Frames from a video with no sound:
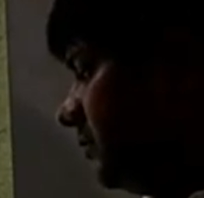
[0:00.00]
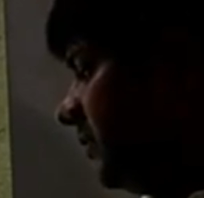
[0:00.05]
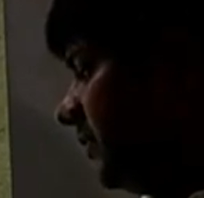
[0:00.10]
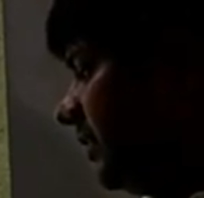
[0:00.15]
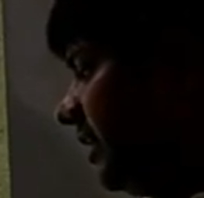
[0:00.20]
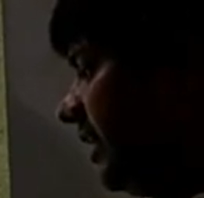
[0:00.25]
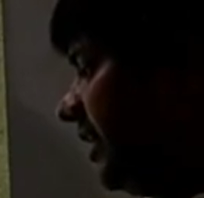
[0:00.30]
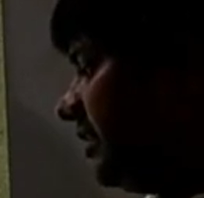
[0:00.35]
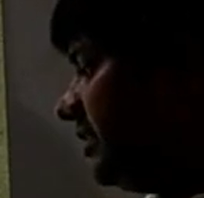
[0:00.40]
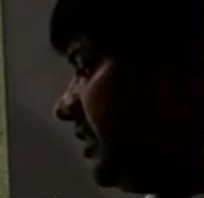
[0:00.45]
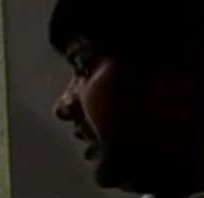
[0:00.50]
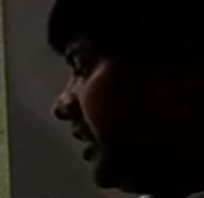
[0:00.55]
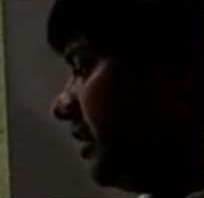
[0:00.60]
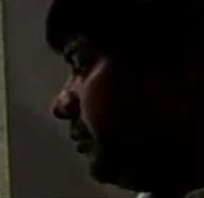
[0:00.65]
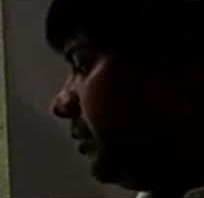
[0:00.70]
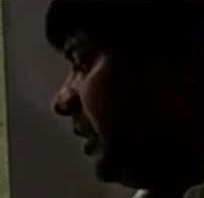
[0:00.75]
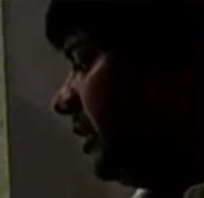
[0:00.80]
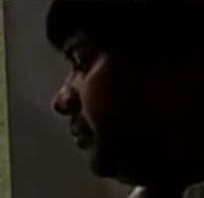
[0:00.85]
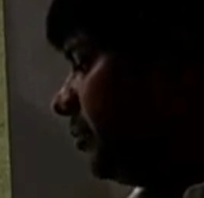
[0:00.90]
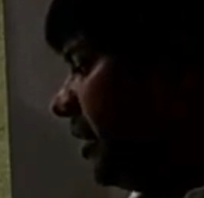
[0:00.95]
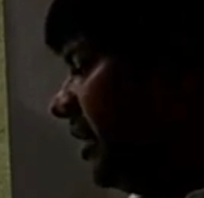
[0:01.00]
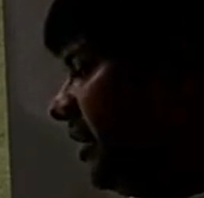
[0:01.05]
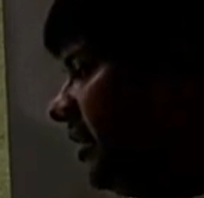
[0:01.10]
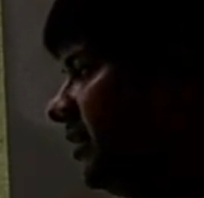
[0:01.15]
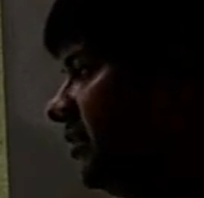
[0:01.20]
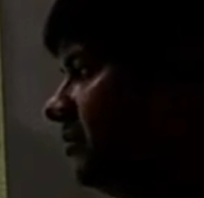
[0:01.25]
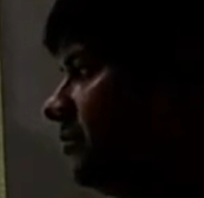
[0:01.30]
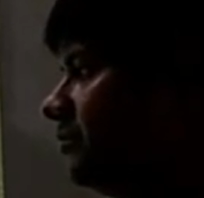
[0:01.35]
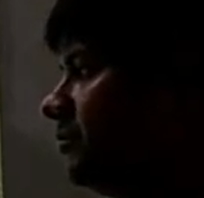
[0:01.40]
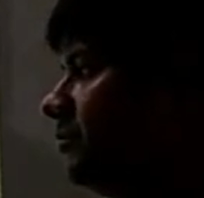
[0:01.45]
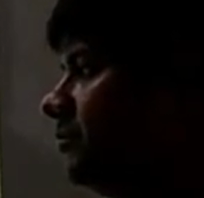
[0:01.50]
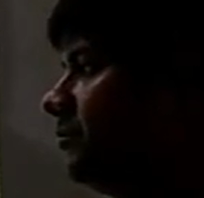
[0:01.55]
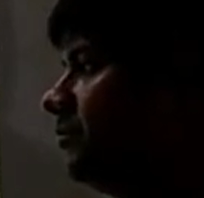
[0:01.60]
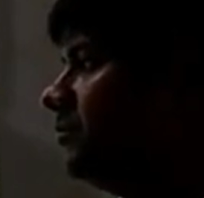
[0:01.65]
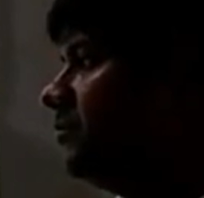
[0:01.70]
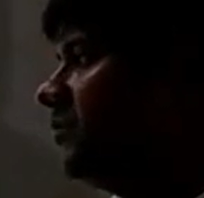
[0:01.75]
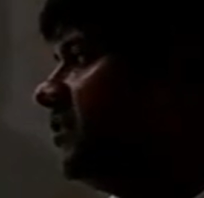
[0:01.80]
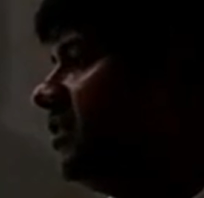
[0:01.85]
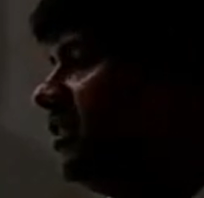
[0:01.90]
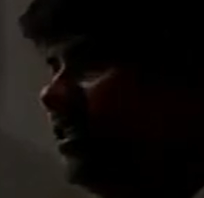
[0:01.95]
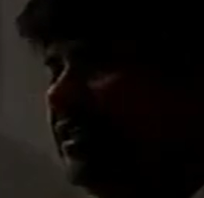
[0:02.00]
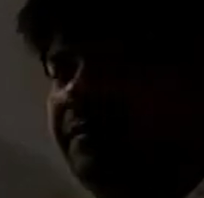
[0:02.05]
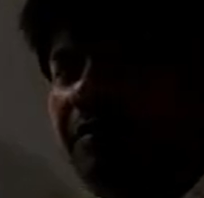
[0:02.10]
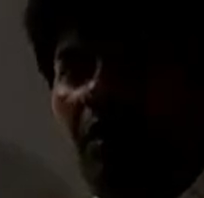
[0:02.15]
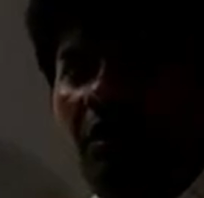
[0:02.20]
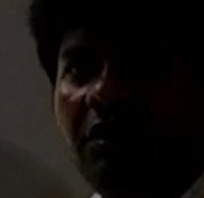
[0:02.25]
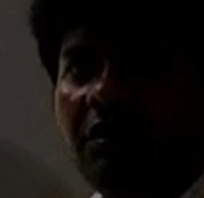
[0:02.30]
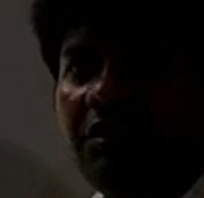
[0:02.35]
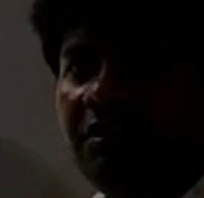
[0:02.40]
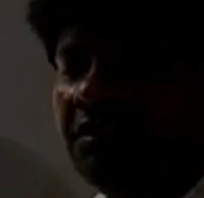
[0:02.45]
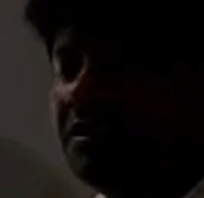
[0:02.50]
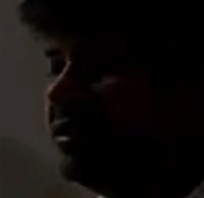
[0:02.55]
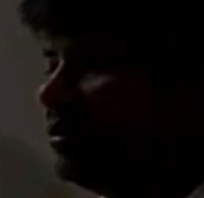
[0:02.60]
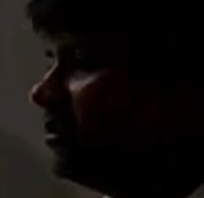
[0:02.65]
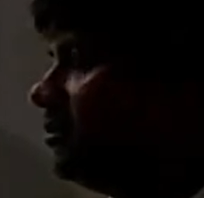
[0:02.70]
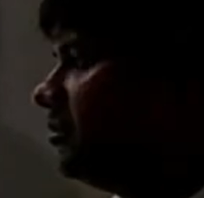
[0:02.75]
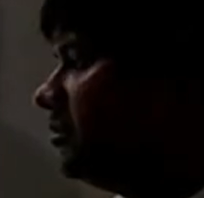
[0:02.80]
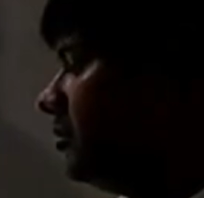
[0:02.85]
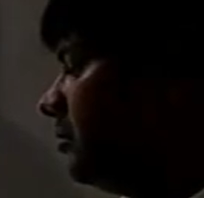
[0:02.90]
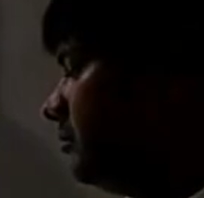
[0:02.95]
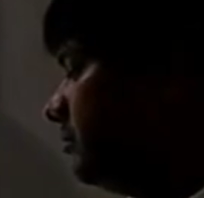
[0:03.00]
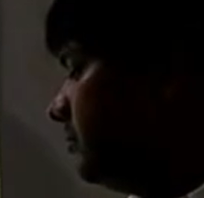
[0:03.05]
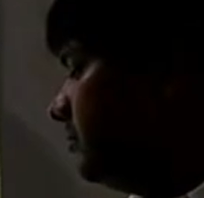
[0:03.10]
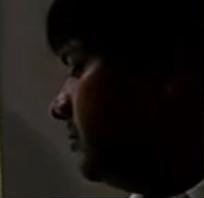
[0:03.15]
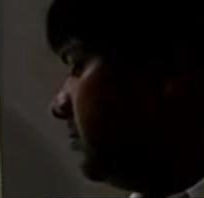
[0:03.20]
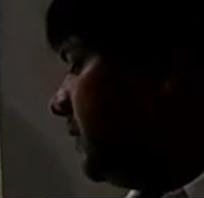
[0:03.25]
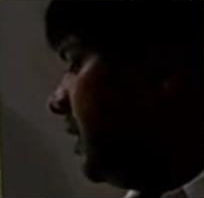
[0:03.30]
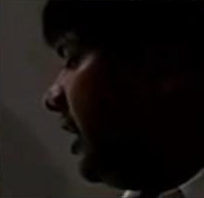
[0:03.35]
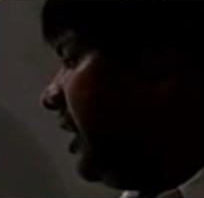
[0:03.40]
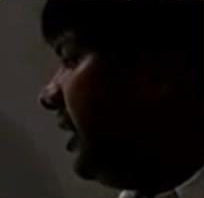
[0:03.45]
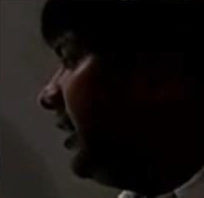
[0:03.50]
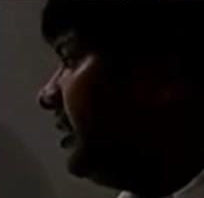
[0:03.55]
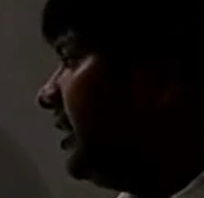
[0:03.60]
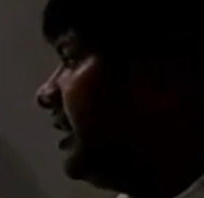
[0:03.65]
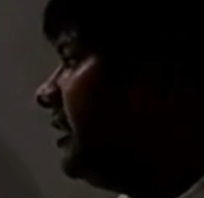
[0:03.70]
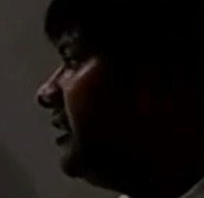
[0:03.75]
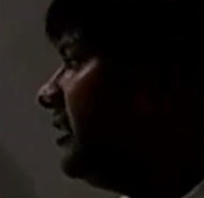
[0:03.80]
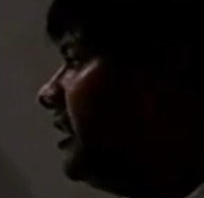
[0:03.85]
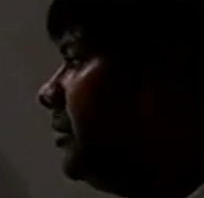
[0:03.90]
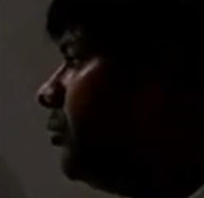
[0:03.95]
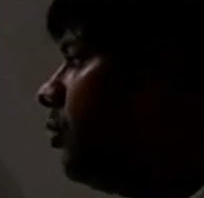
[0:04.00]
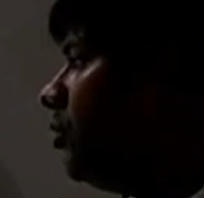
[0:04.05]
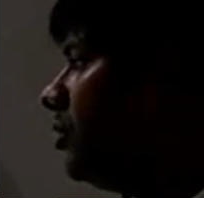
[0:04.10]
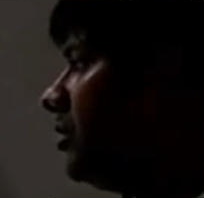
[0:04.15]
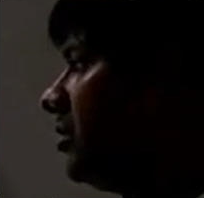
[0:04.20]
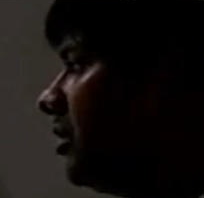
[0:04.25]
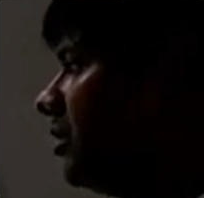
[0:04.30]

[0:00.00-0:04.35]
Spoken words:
Gates are built by CMOS, and that CMOS